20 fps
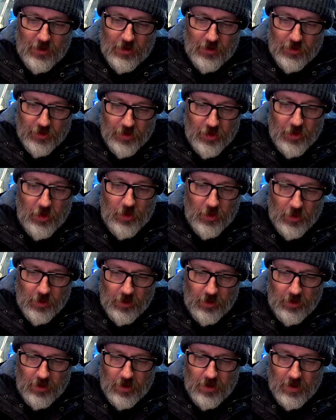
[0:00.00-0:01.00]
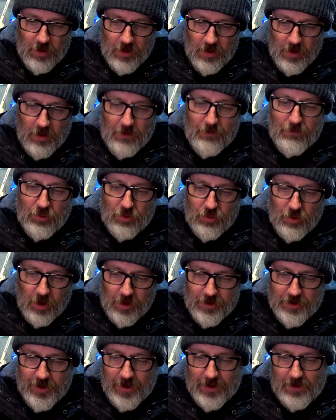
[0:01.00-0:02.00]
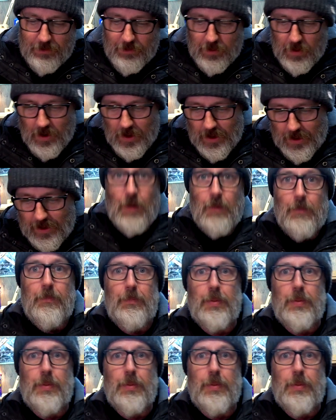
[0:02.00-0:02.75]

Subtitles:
new project bike.